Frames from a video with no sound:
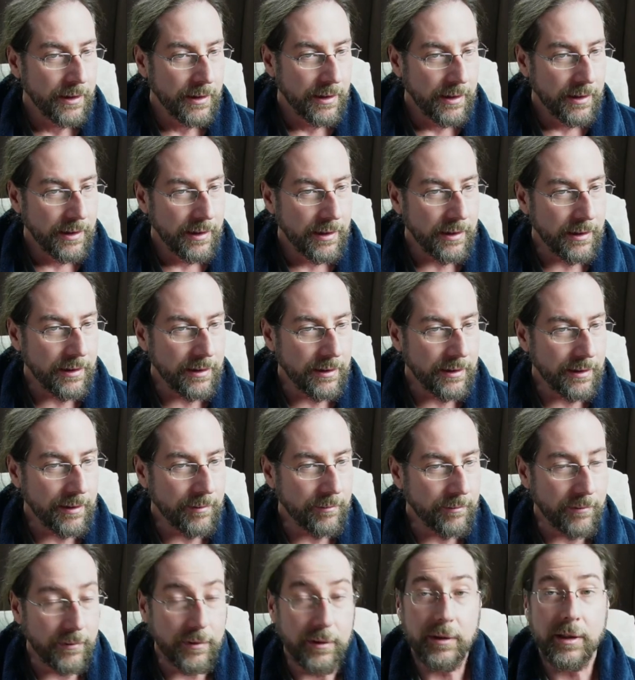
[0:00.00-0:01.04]

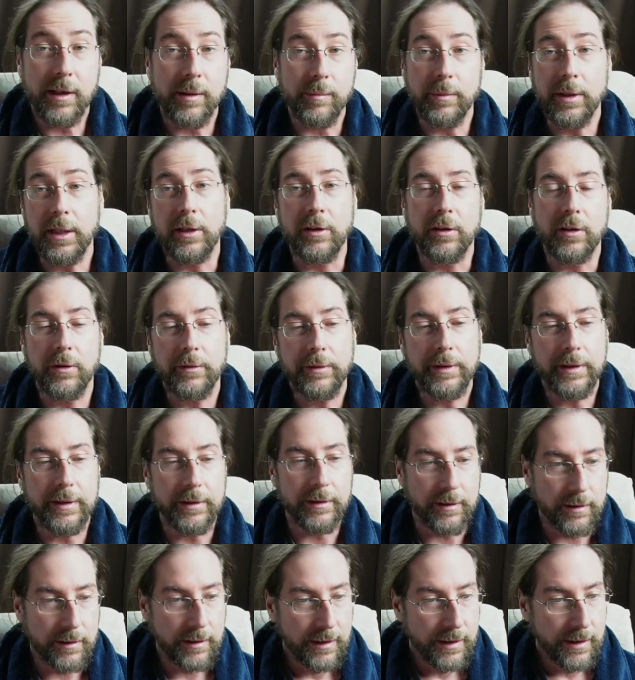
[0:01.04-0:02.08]
Um, look at me, know it
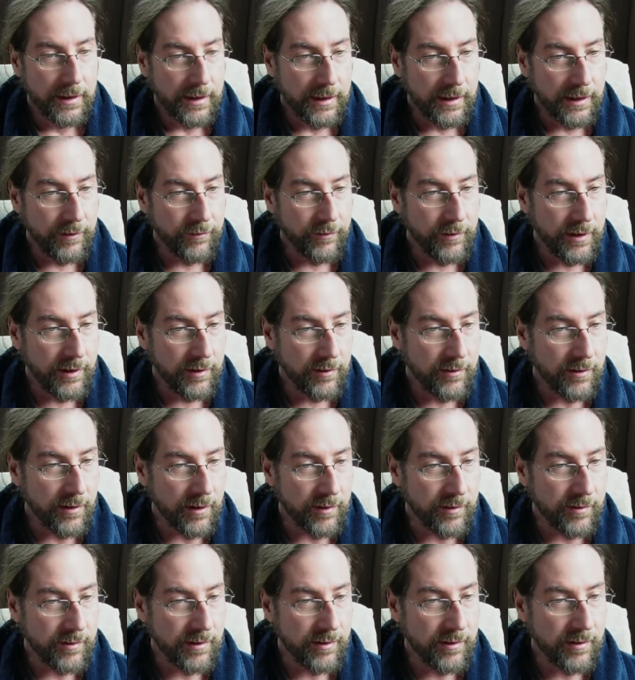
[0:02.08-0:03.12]
all. EVs are
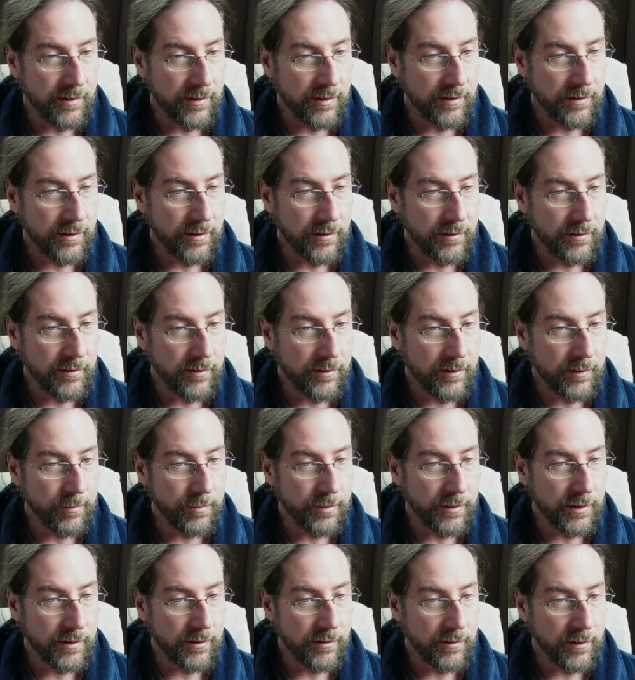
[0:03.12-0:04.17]
600 euro
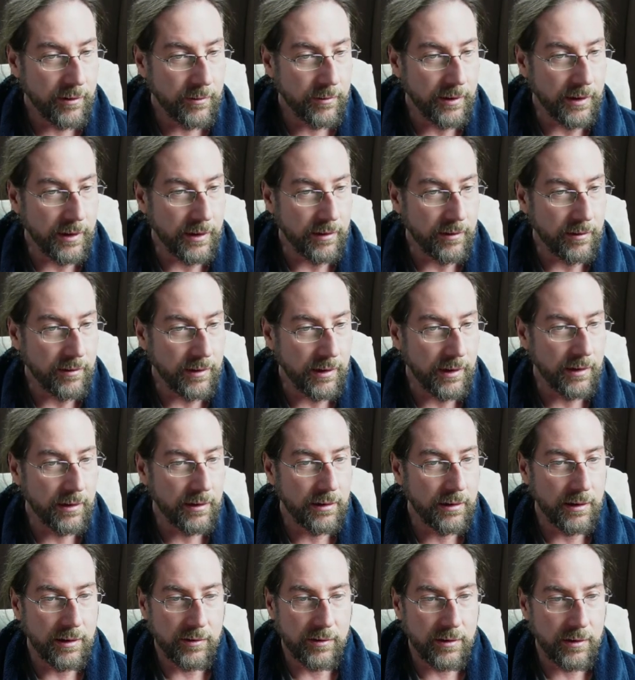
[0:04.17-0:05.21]
cheaper in Norway. Then
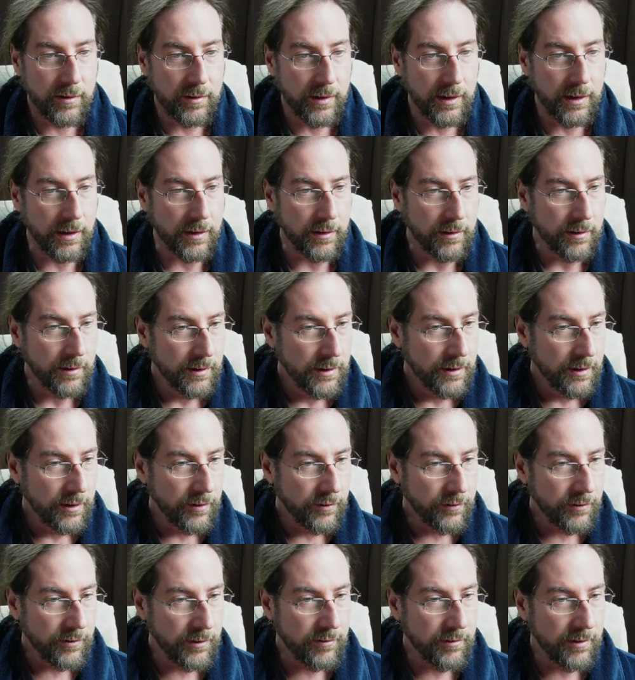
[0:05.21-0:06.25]
let's go there.
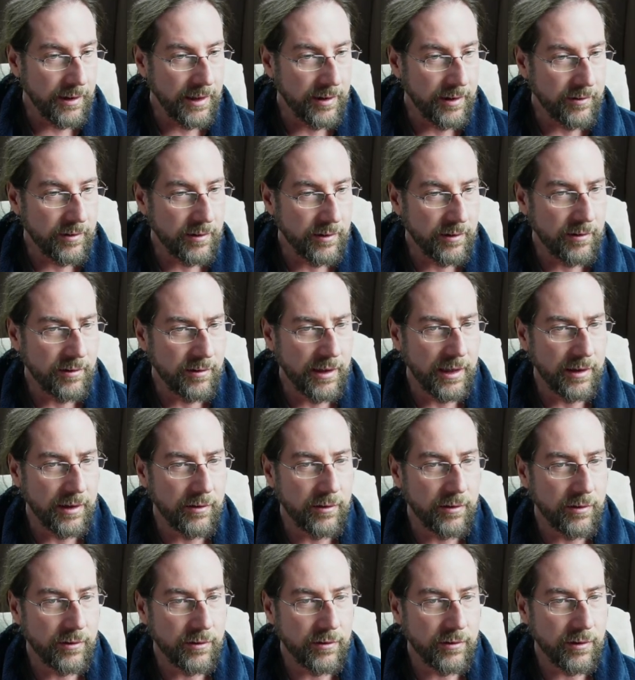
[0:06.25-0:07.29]
Sorry to ask, did you get
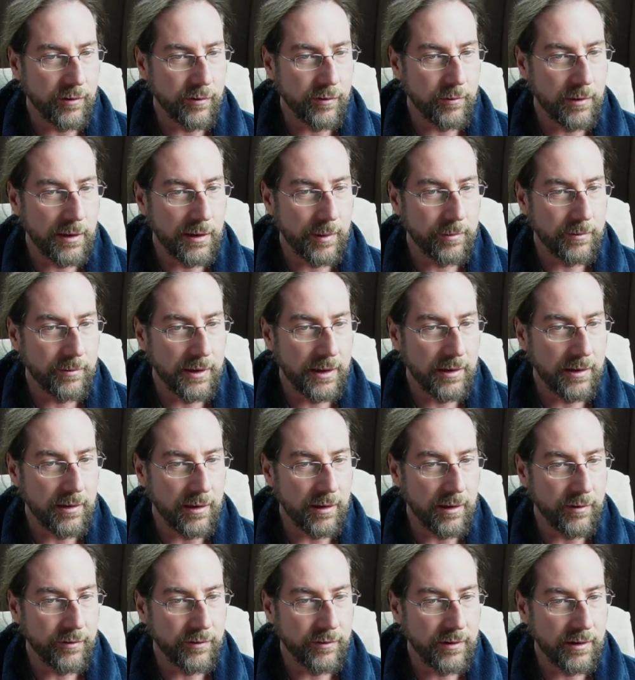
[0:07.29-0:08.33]
your software update
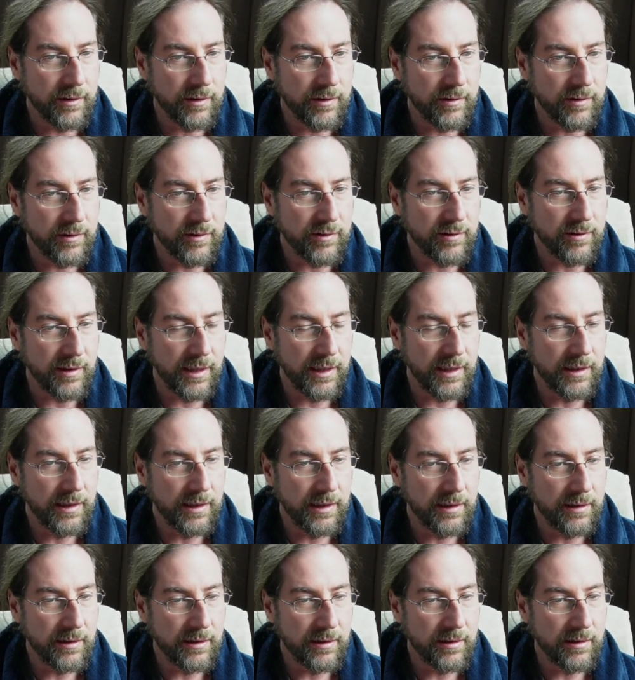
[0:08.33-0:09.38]
after
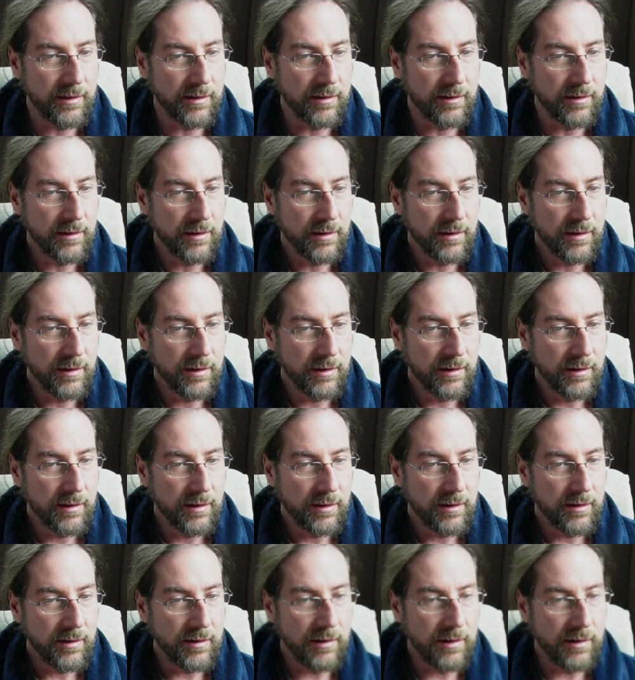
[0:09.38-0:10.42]
signing the
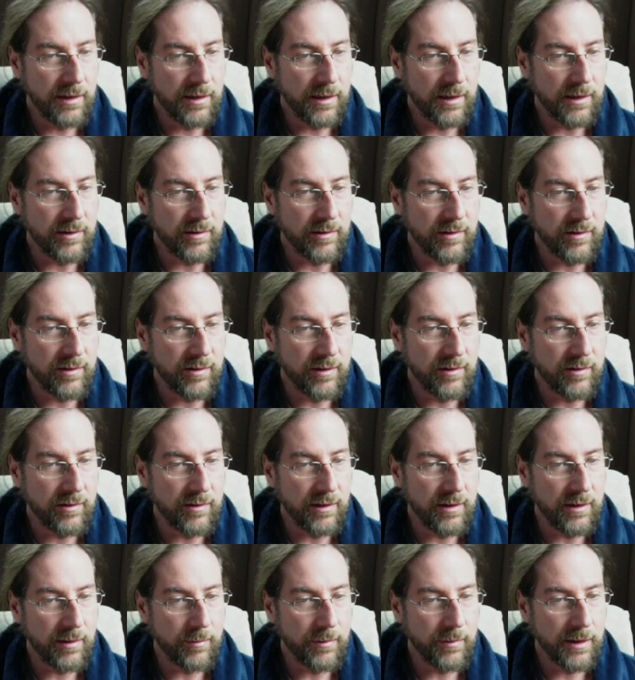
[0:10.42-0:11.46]
TNC's
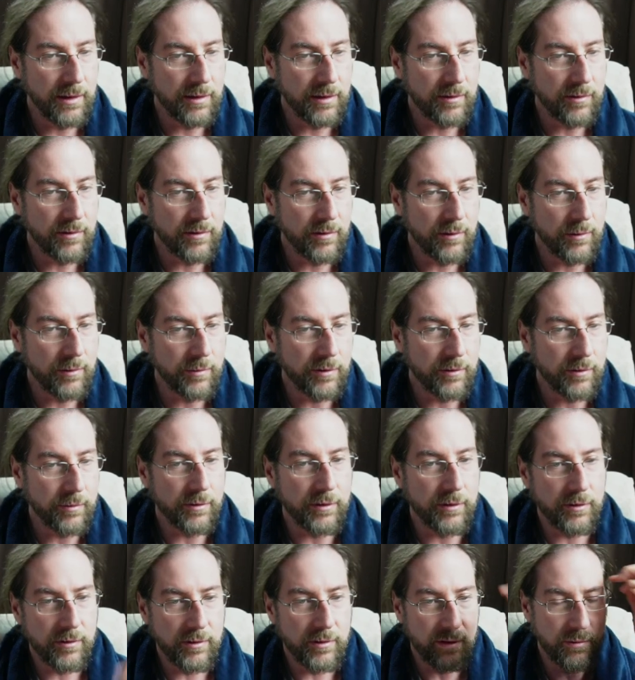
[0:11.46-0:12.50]
email. Don't know what
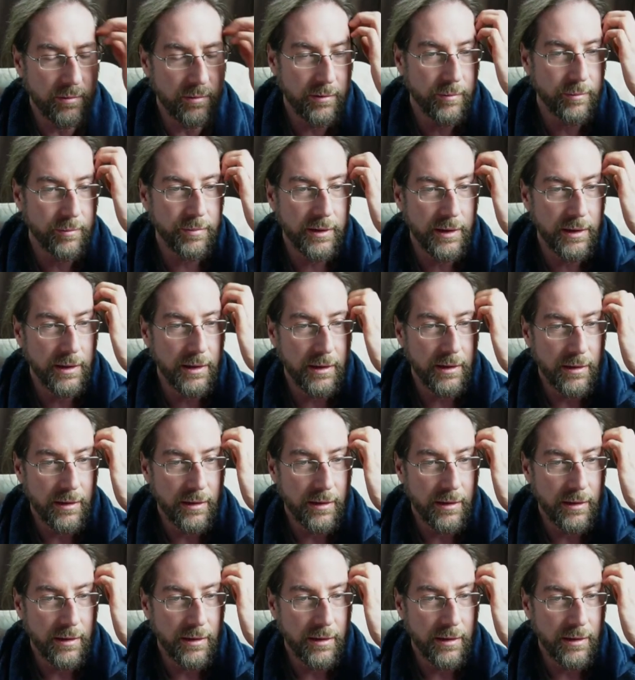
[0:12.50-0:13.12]
version it will be.